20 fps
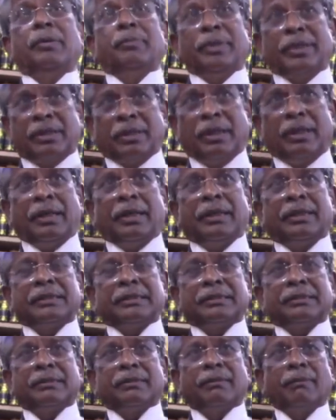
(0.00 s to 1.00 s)

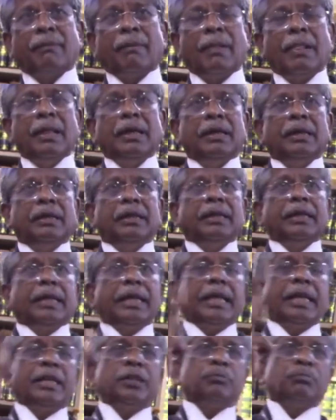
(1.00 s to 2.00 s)
because
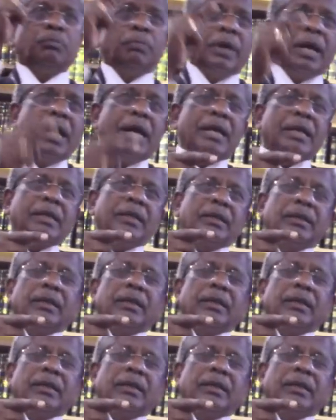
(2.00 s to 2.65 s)
it is barred